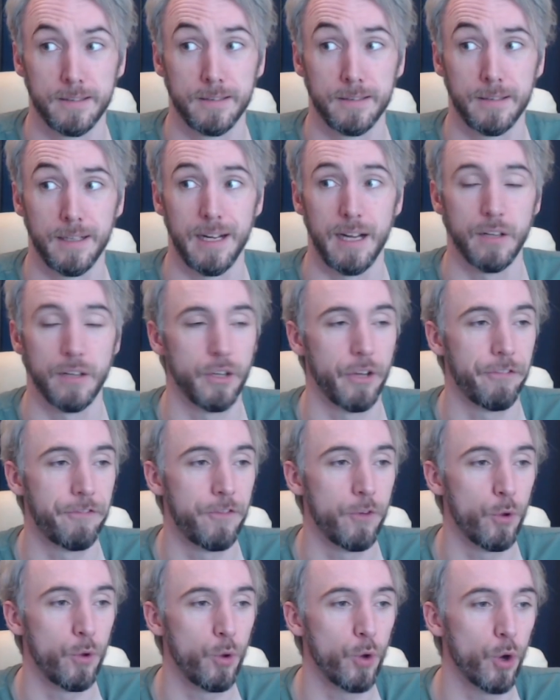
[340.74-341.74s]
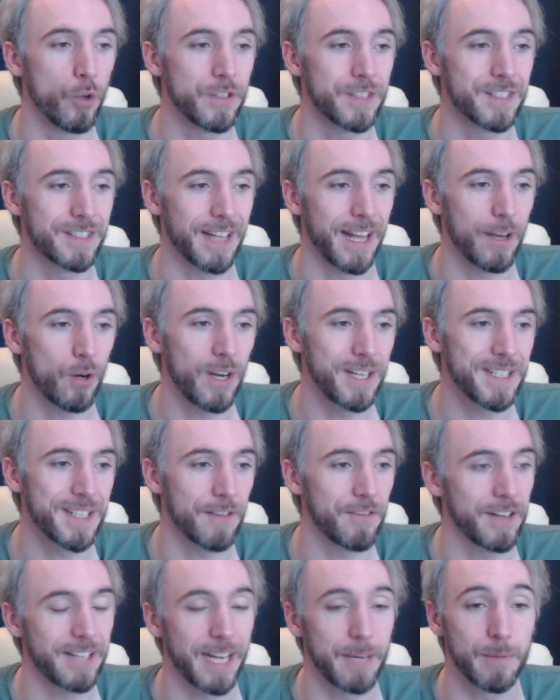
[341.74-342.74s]
LeFou on steroids
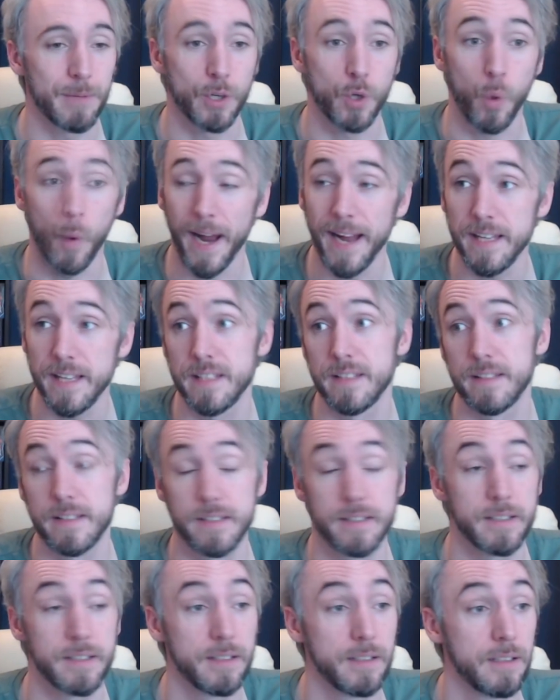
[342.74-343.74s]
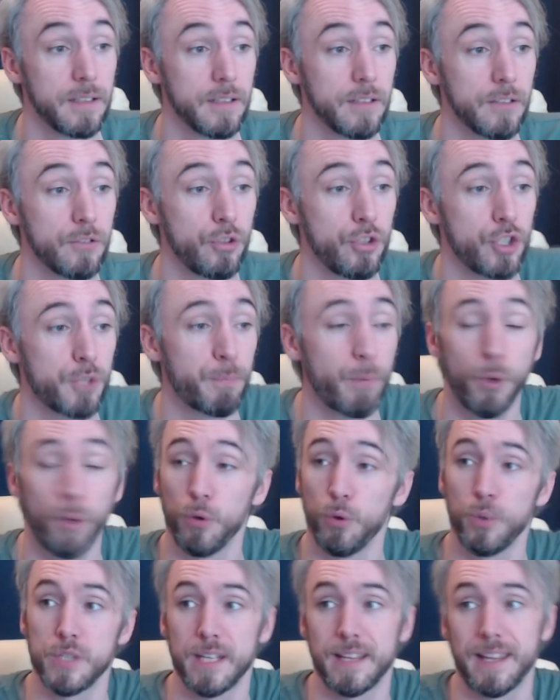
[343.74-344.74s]
every time it quests. So you just put
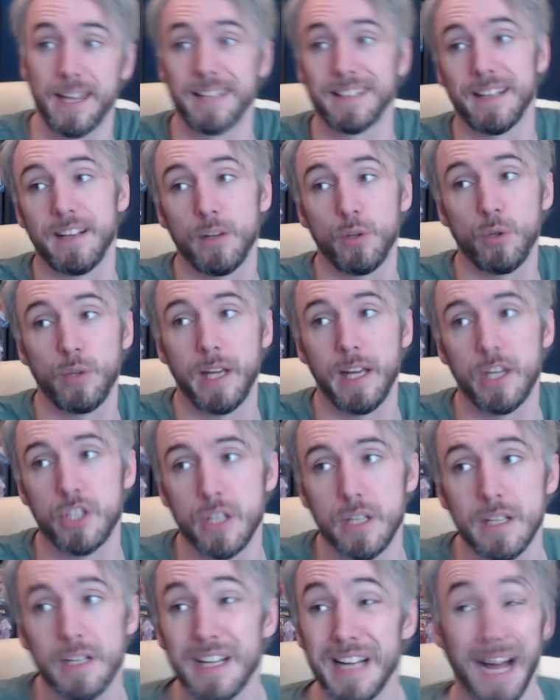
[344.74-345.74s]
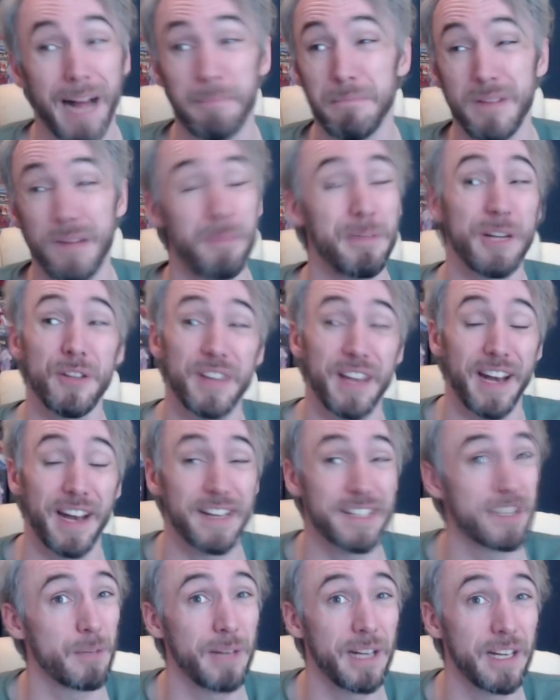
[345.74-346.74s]
loads of things into location. I'm maybe
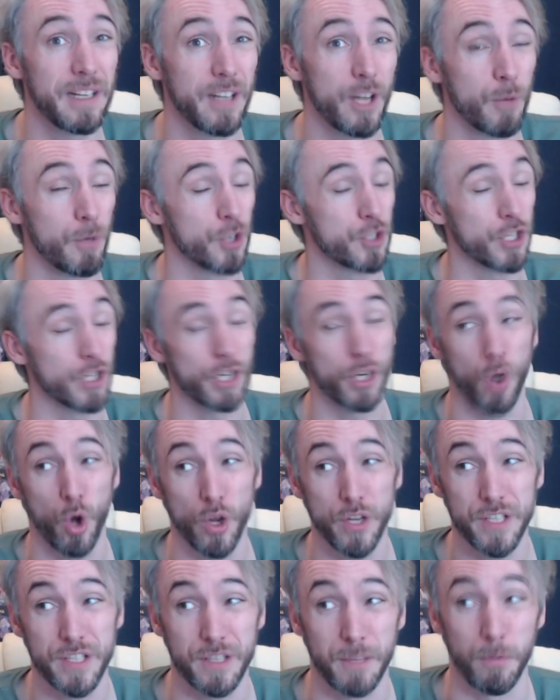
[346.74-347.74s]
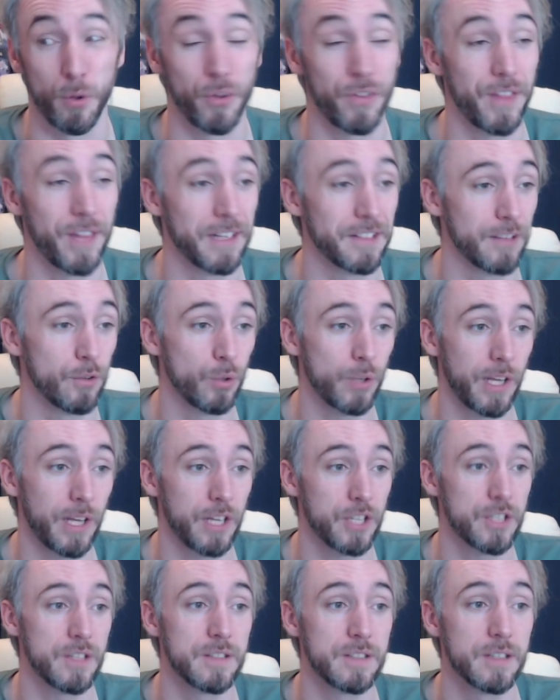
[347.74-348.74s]
underestimating how much it costs to put things in
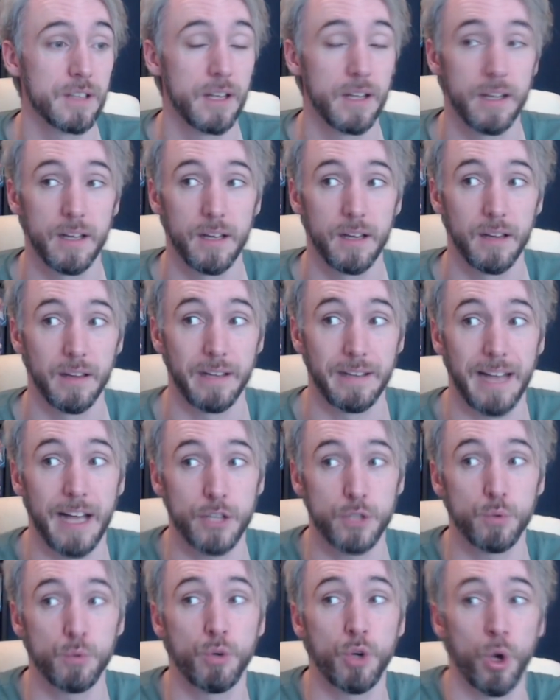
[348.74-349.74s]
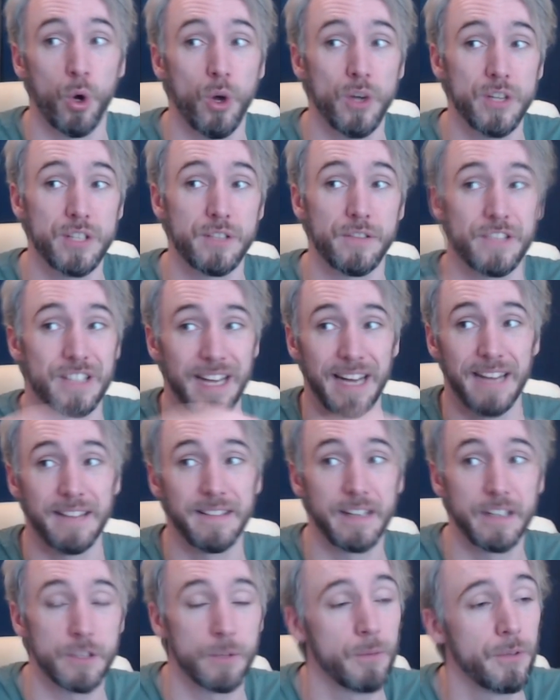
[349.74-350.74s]
locations. Like the actual cost of
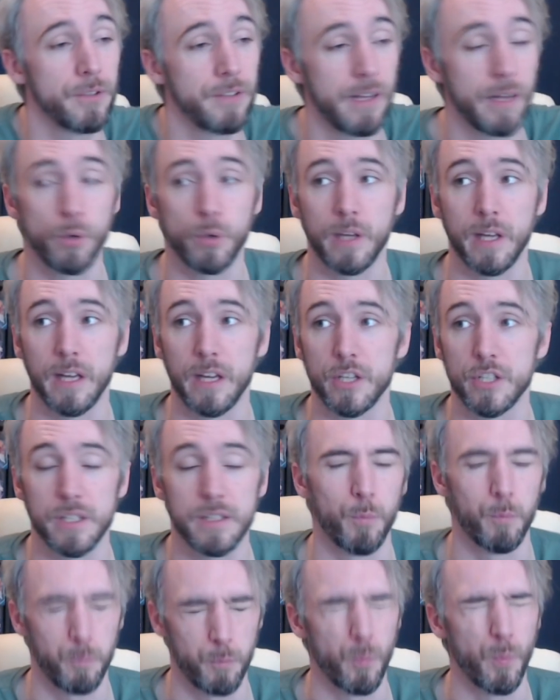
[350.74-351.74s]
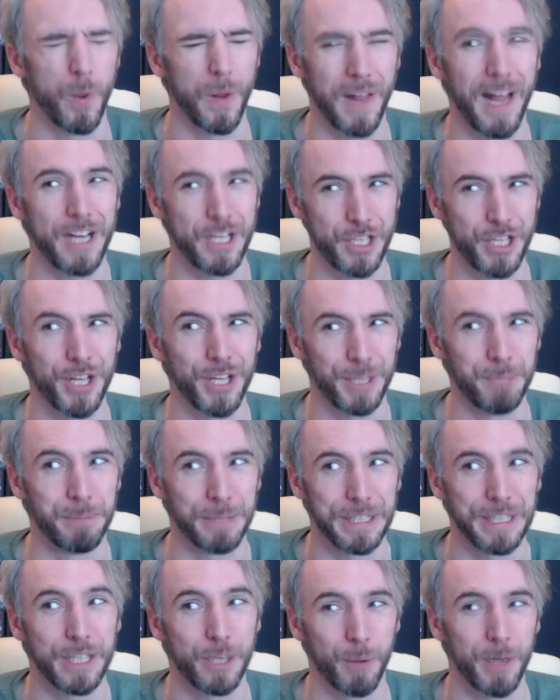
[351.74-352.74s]
sending someone to a location will actually
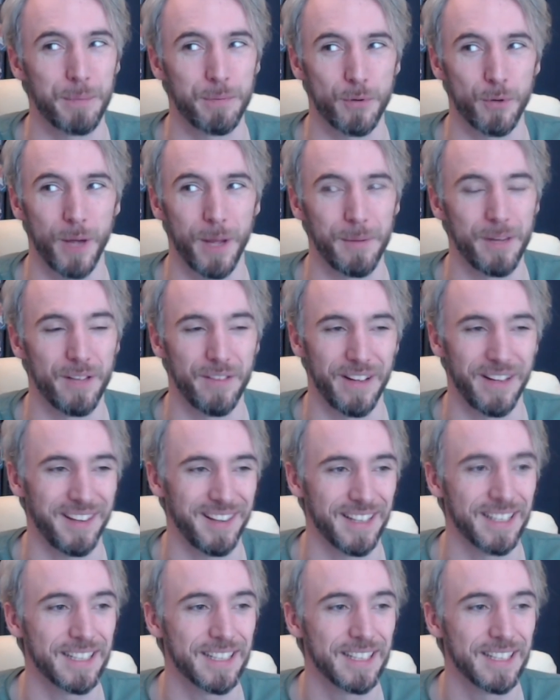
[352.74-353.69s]
be quite prohibitive, I think.